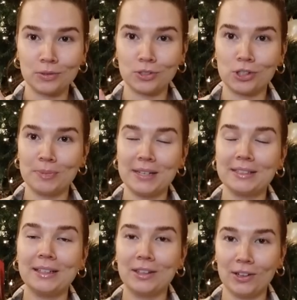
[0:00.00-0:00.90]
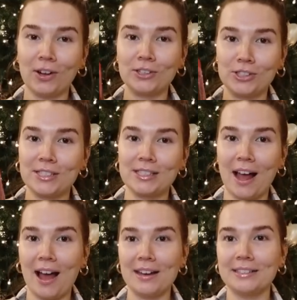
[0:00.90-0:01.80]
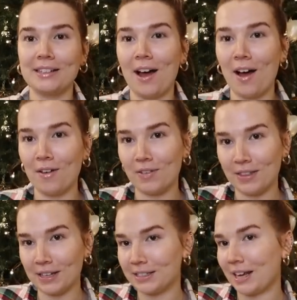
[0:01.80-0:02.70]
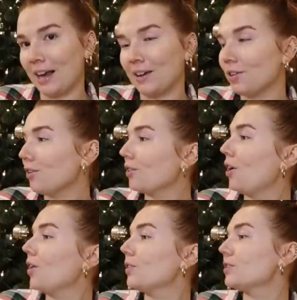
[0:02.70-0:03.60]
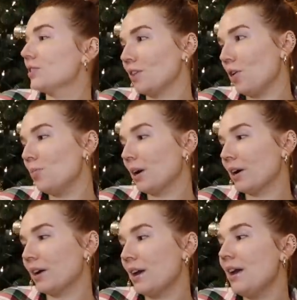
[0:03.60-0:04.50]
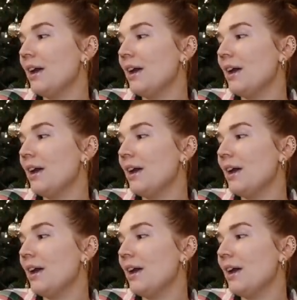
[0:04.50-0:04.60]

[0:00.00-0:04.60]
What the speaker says: which is basically the largest size of this candle called Slow Burn.